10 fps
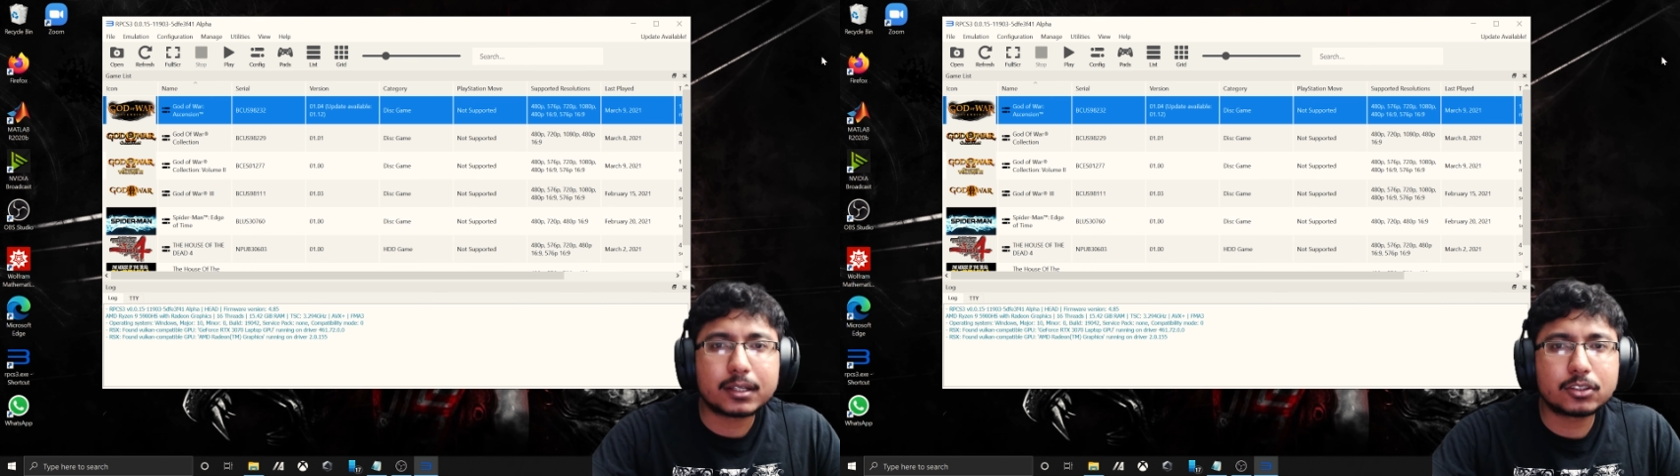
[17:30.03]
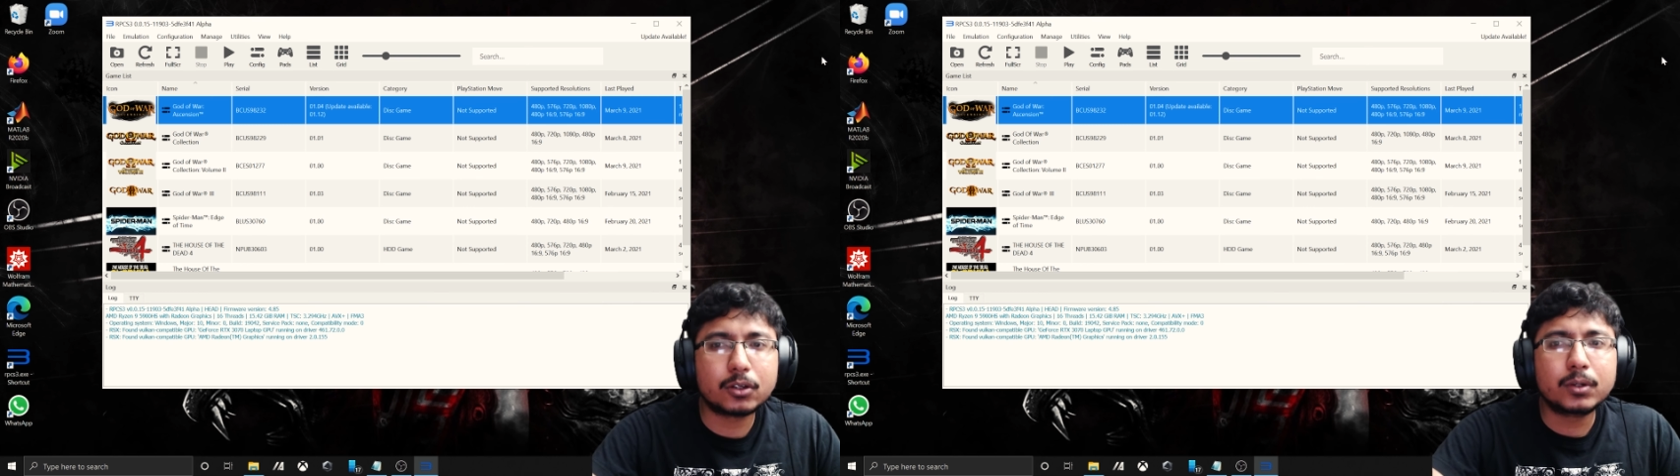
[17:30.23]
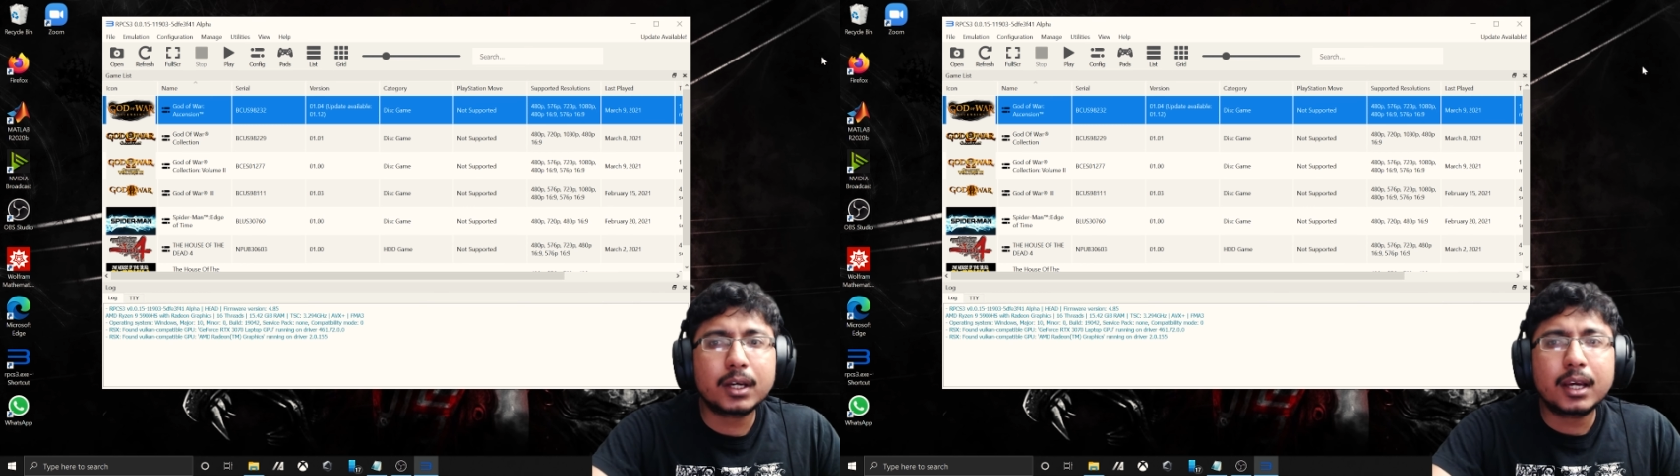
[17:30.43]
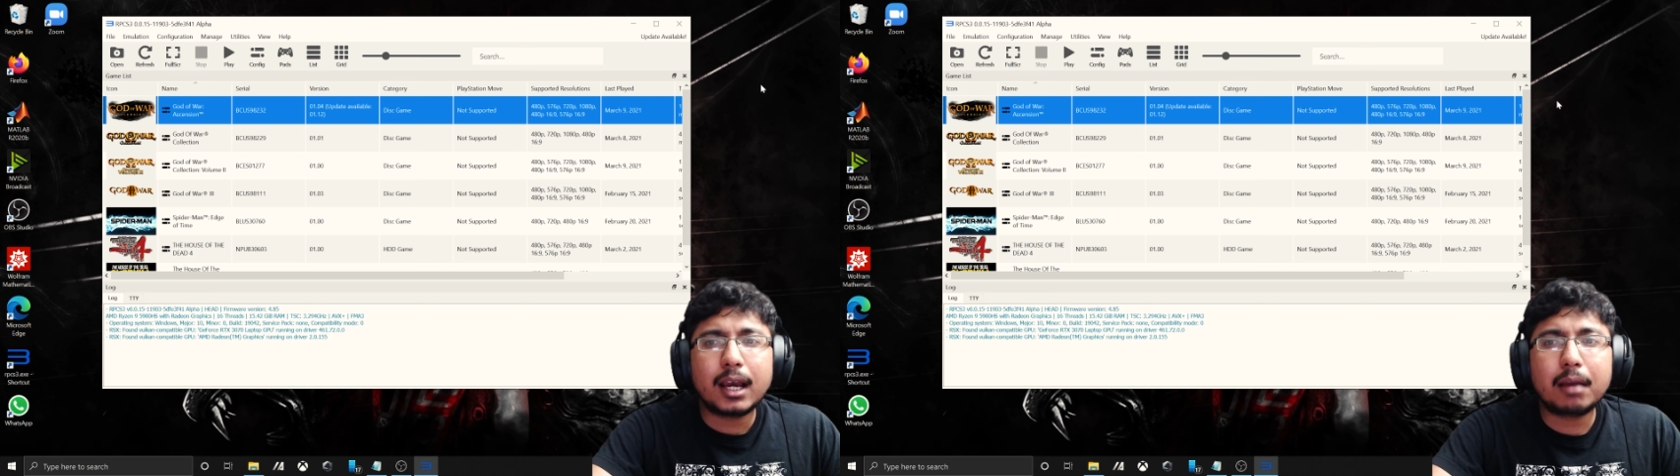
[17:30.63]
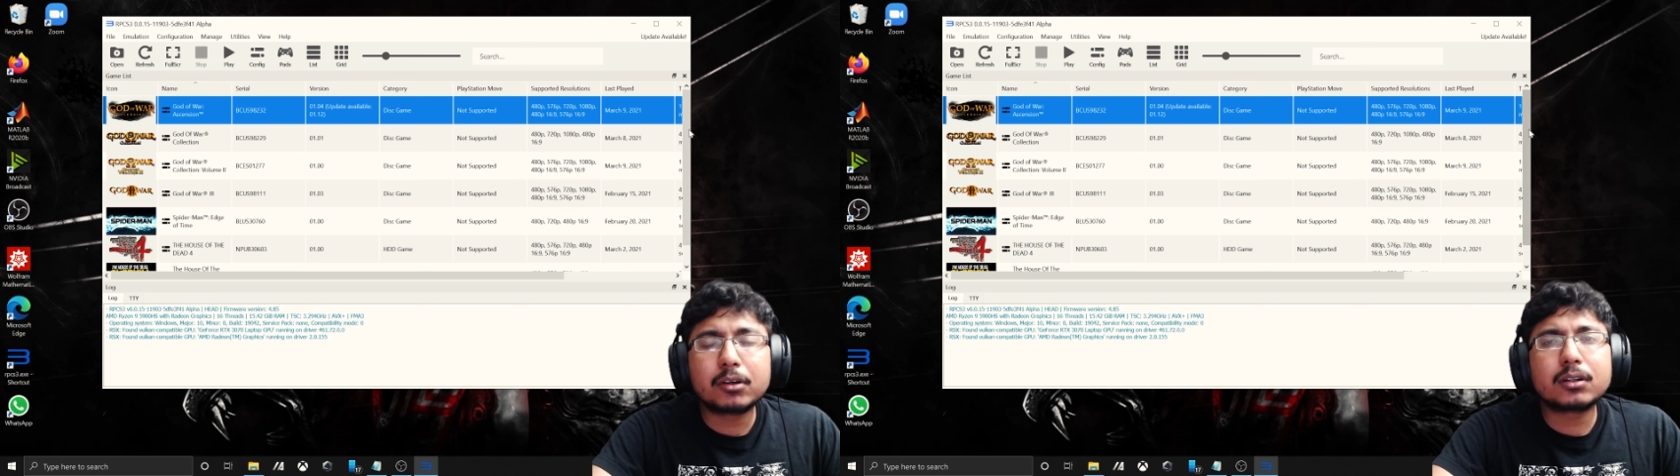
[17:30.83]
So
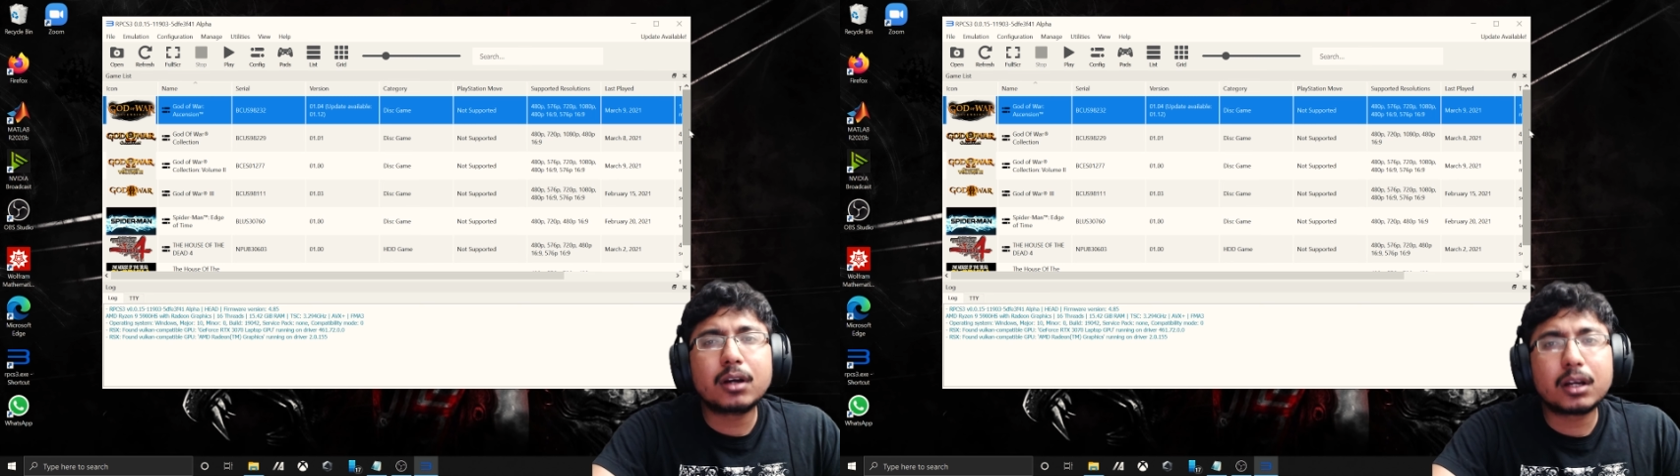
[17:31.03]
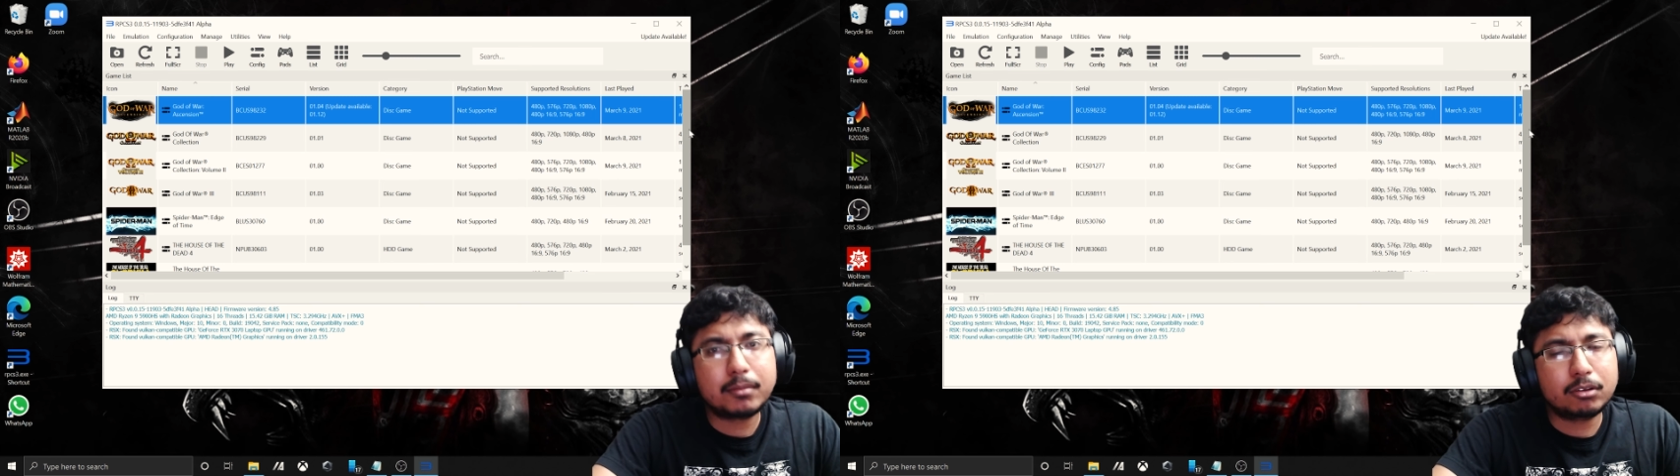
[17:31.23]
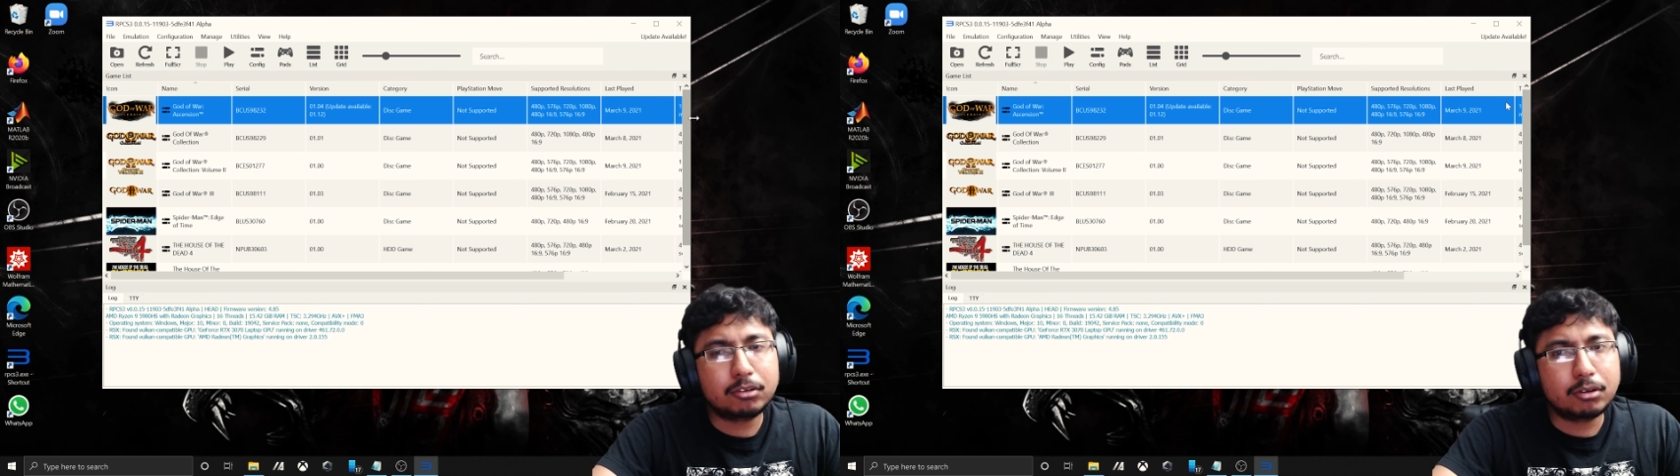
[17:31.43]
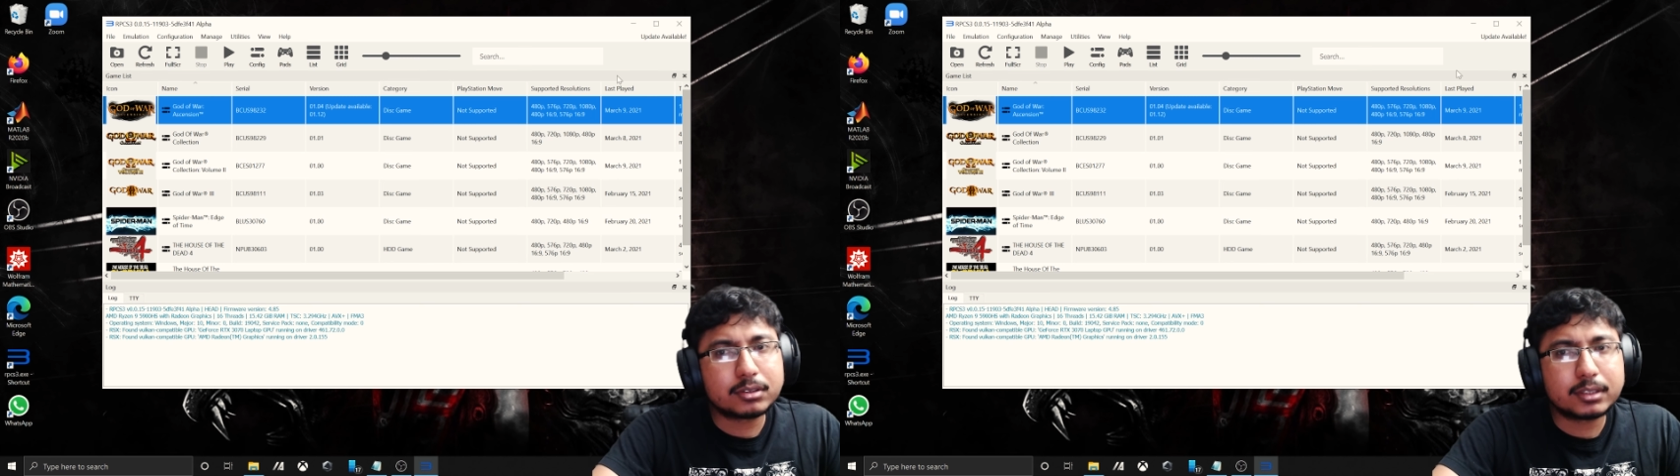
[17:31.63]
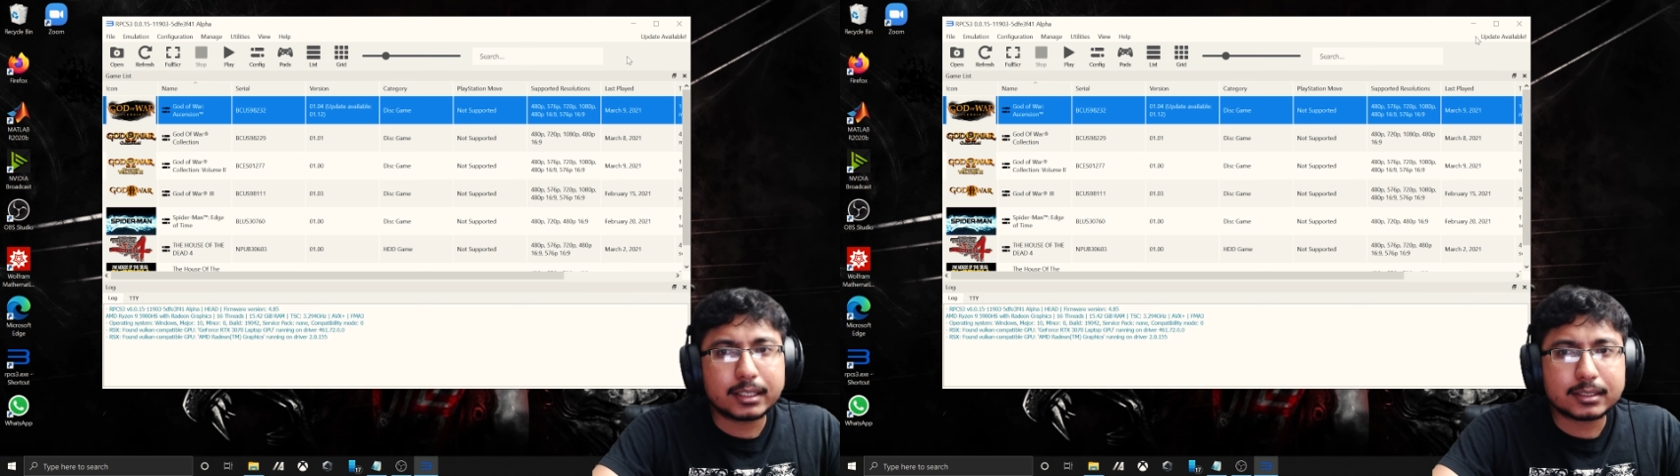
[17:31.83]
I'm gonna talk about those
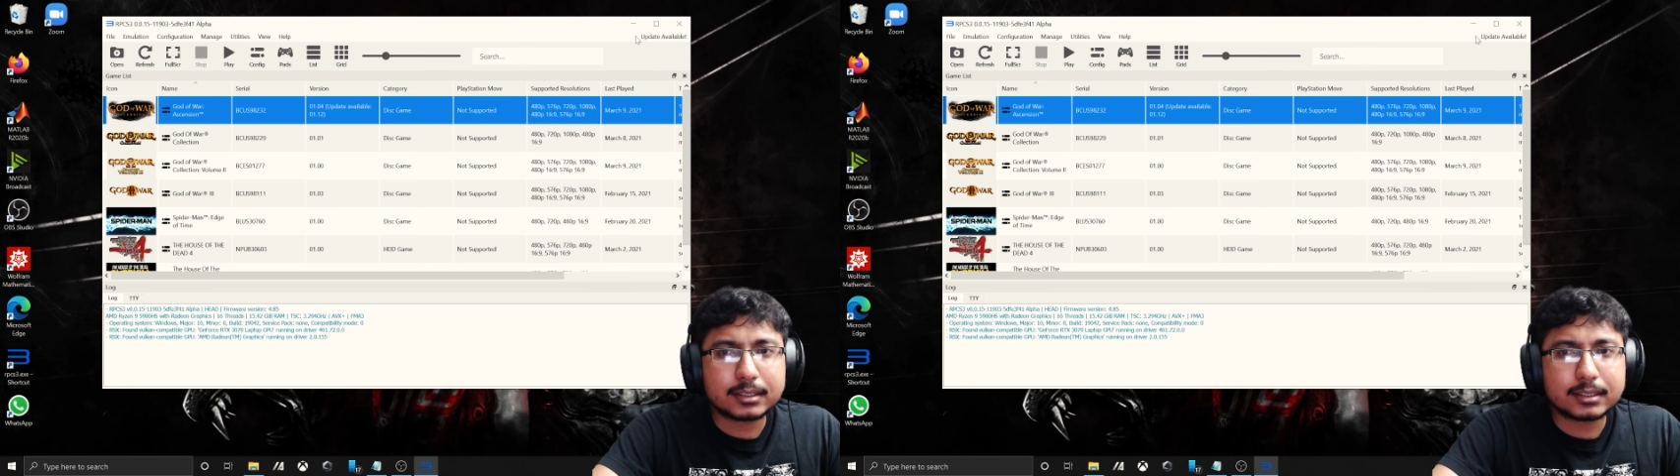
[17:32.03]
things